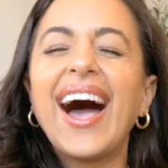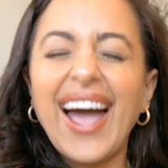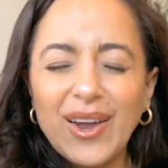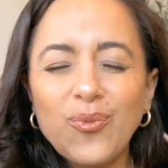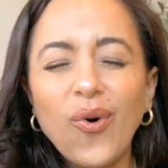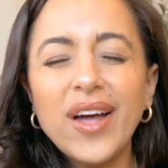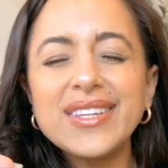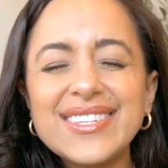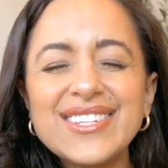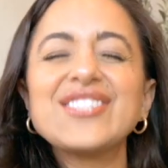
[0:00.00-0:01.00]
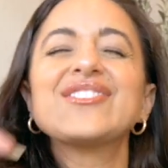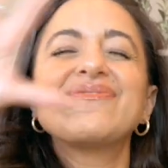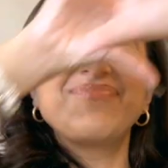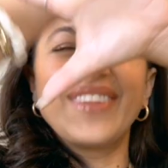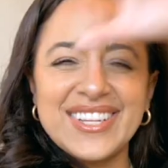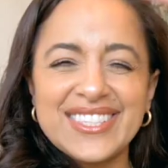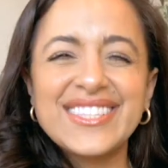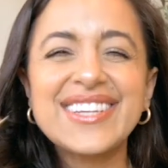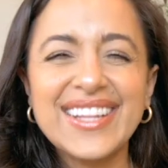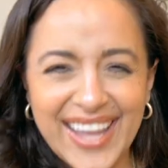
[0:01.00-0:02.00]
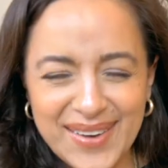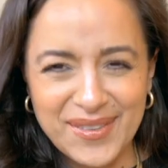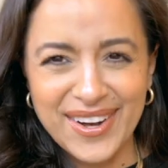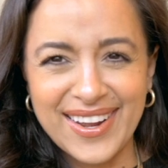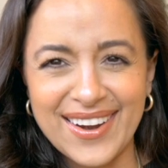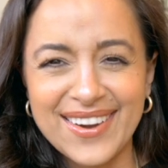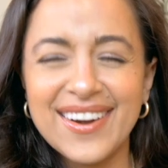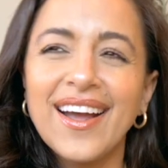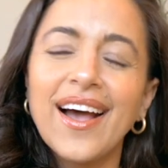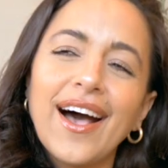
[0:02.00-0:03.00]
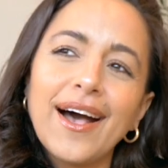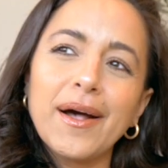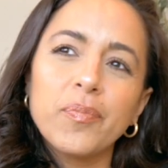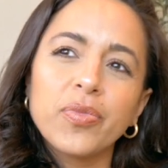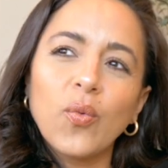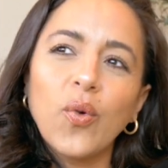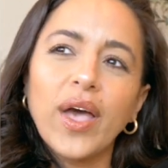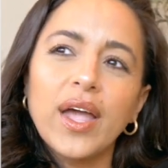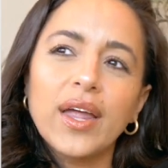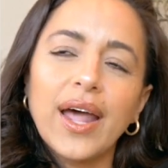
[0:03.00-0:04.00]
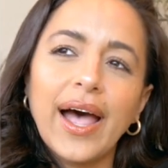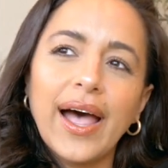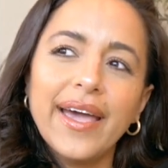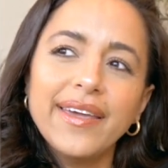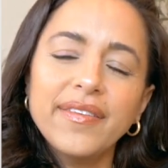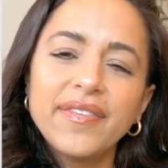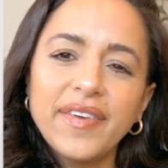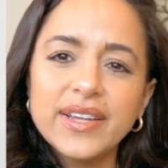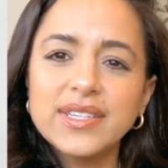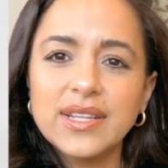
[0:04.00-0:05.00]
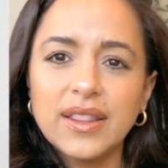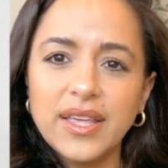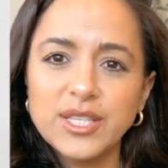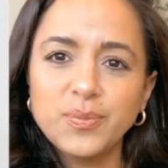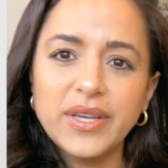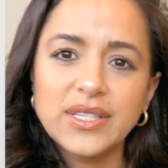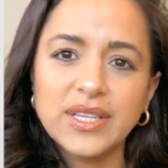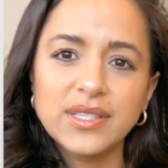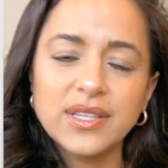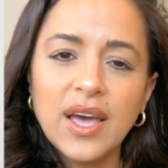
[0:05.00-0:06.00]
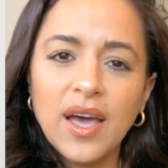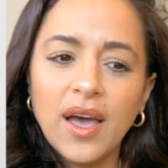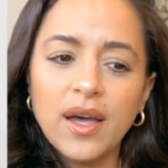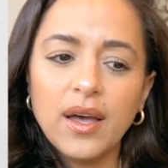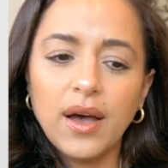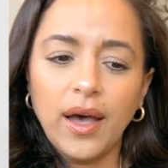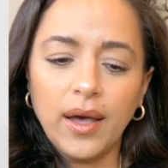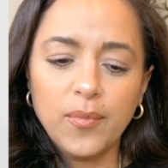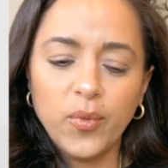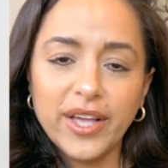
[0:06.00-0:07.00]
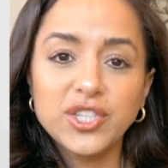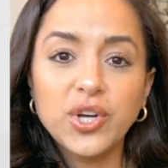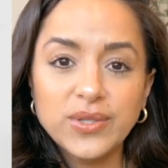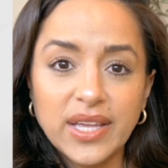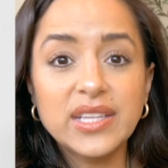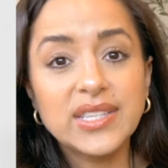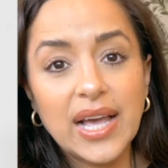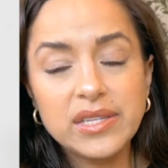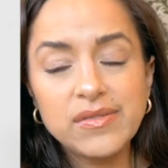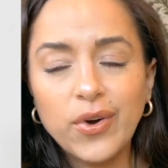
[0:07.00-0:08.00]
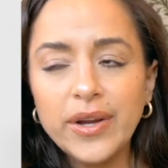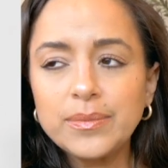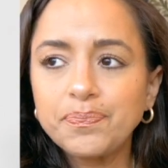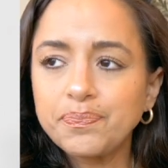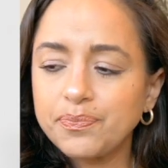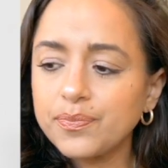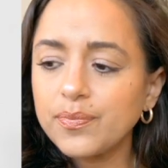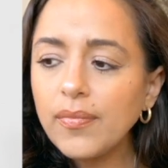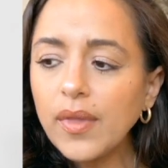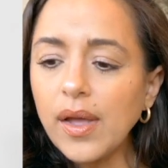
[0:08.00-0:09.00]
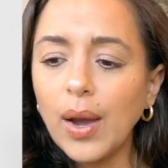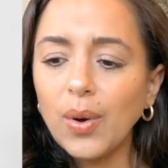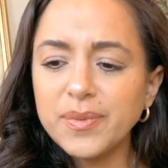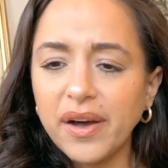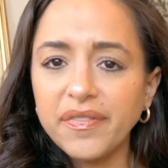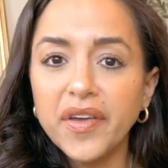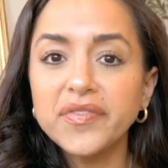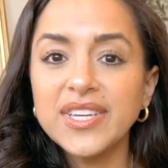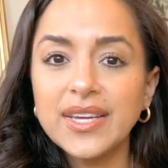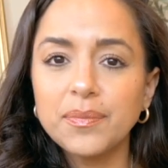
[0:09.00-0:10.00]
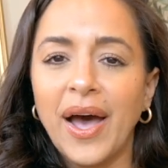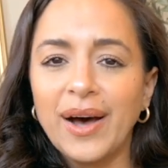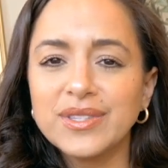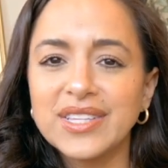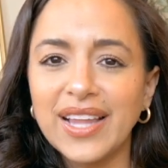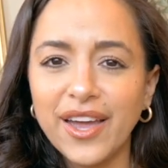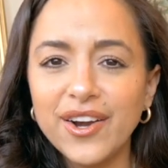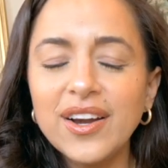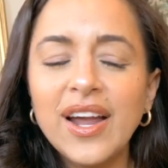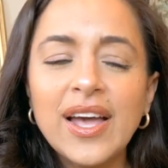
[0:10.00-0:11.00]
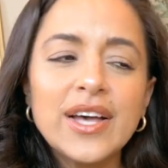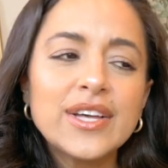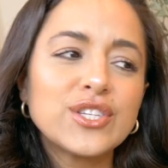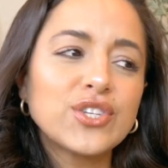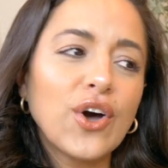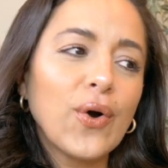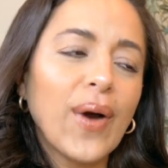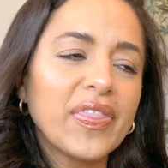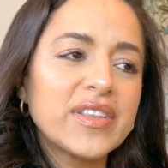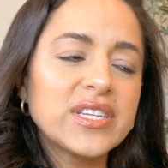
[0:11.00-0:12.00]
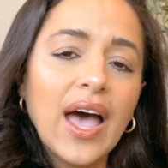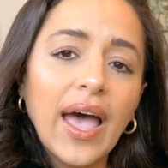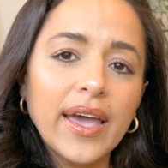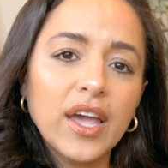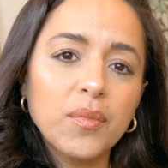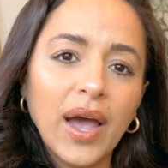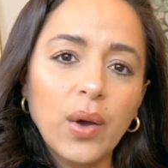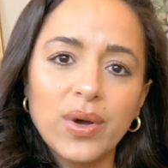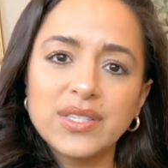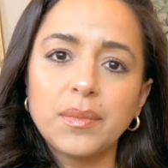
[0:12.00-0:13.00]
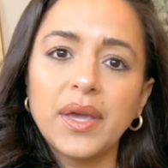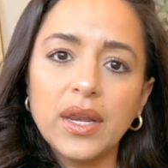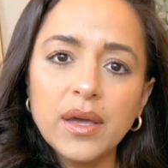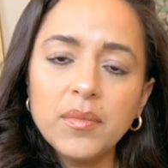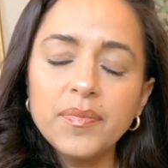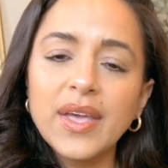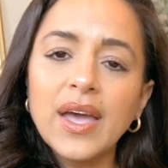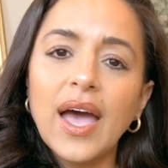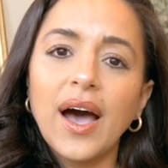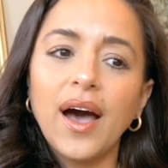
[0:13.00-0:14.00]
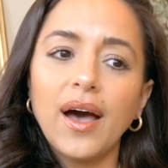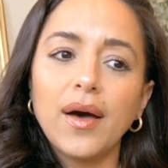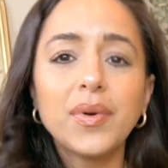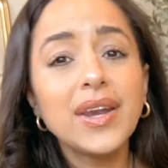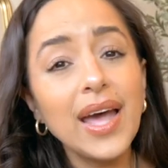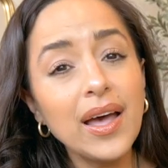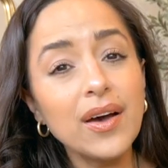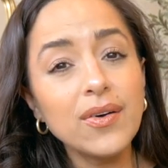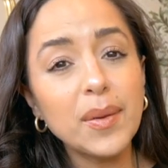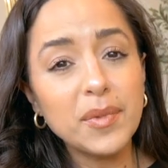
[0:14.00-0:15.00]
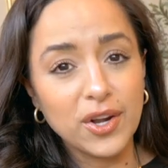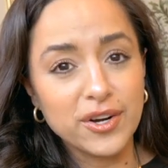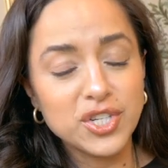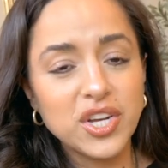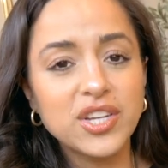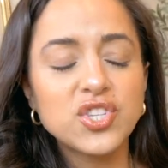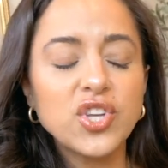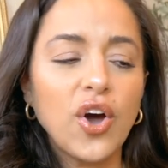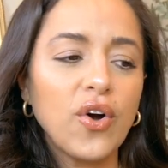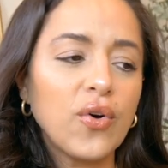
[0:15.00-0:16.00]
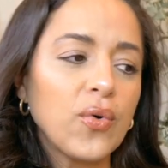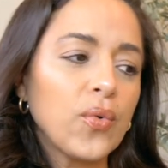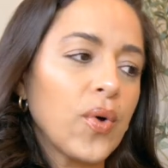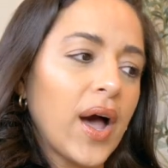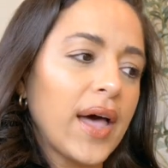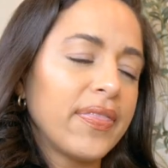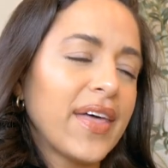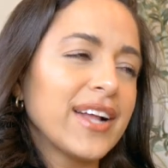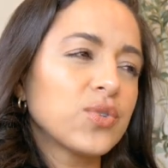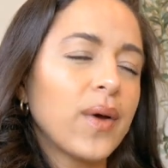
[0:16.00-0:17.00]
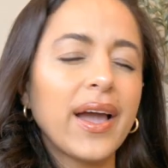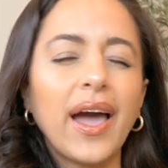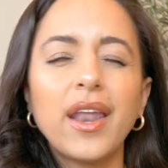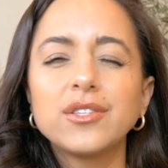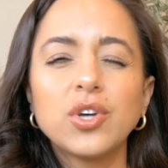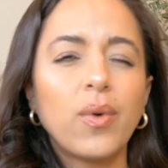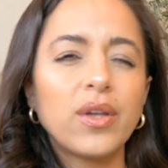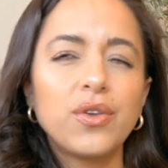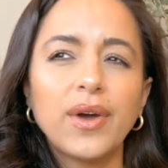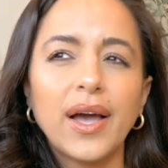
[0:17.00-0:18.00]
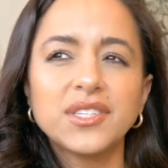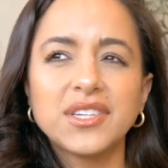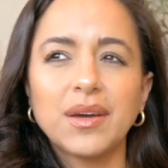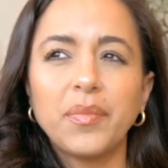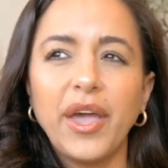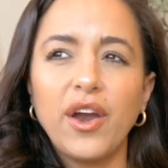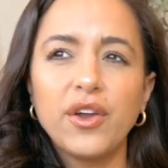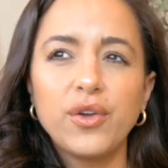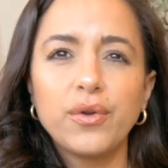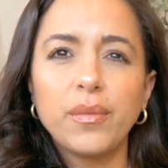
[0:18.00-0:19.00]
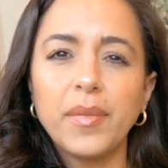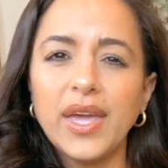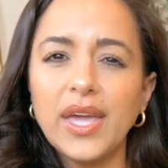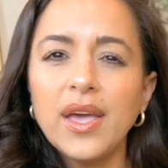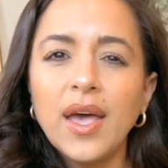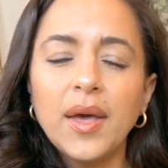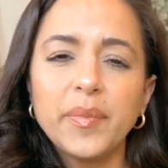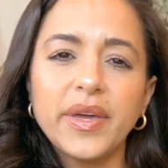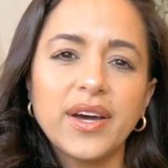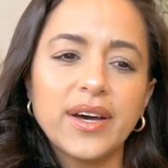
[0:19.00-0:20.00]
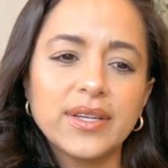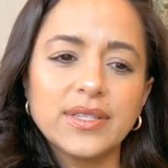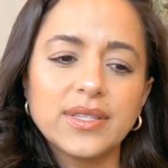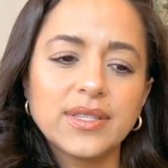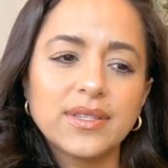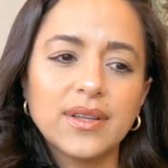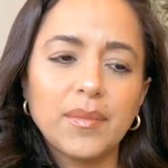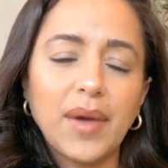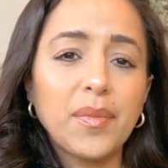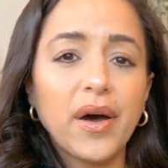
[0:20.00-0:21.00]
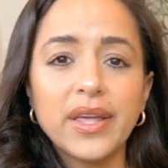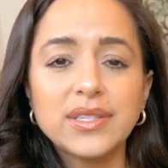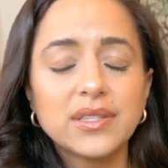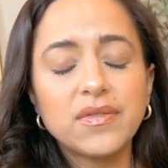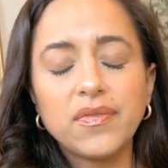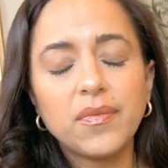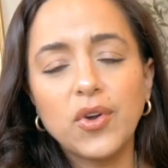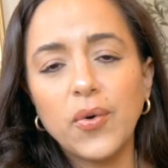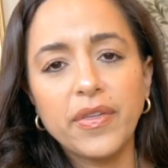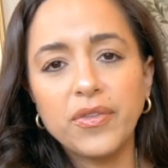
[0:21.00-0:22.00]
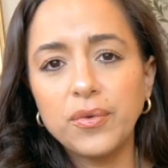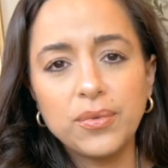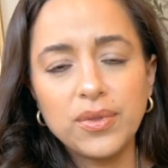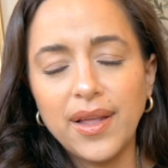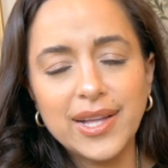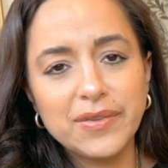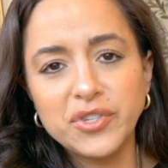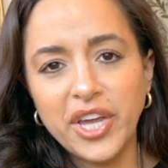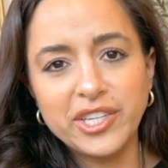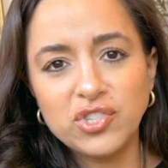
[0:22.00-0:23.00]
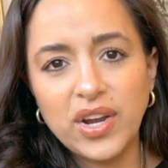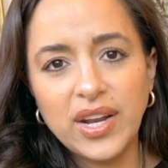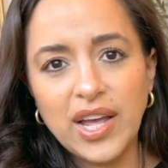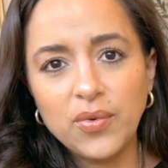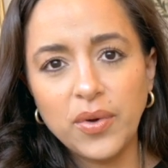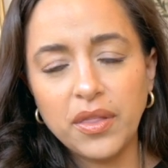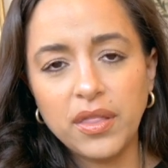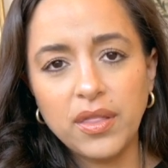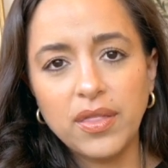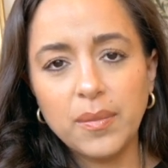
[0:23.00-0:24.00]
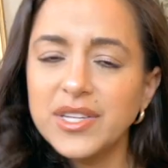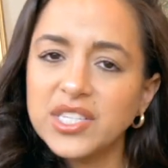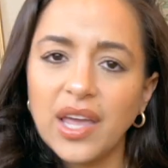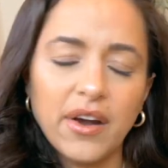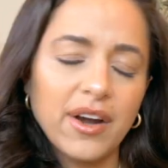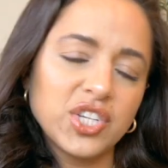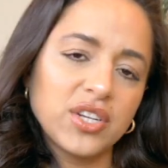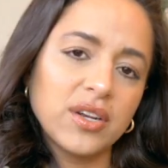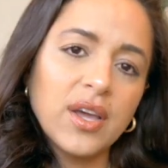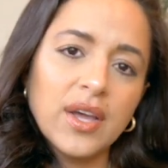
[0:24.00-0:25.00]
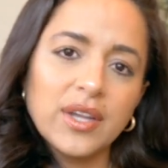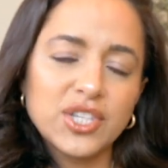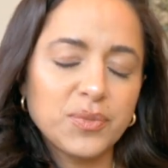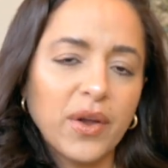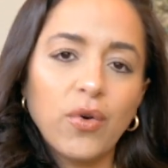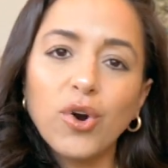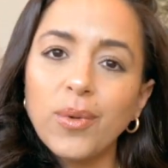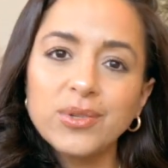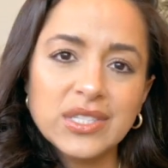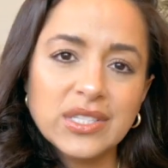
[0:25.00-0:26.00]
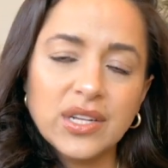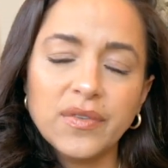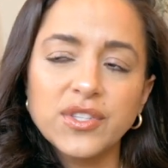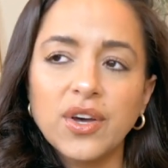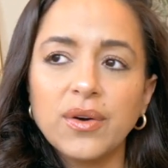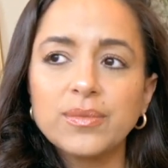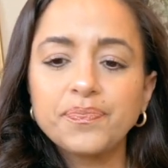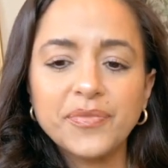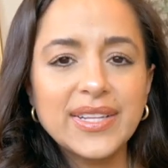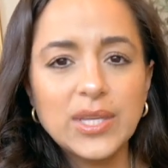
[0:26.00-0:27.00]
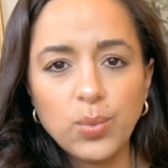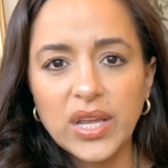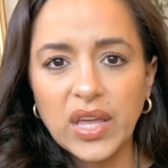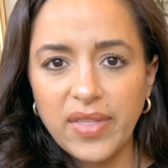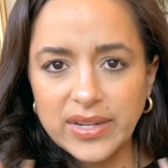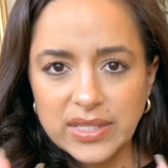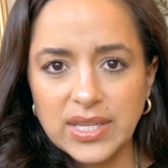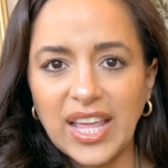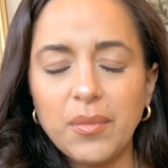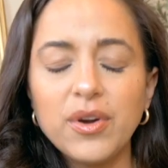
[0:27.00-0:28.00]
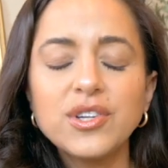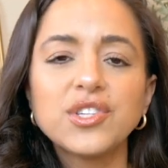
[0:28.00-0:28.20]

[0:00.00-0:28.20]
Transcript: I want to a disclaimer here. Um, when I fit these pieces, um, when I chose like the sizing for it, I was about 15 pounds lighter. So at the time I was a medium. Uh, but now I'm a large. So that's why I kind of don't want you guys to compare you to me because my body is going through lots of changes right now with the miscarriage and just my hormones and stuff. So I did want to give that disclaimer.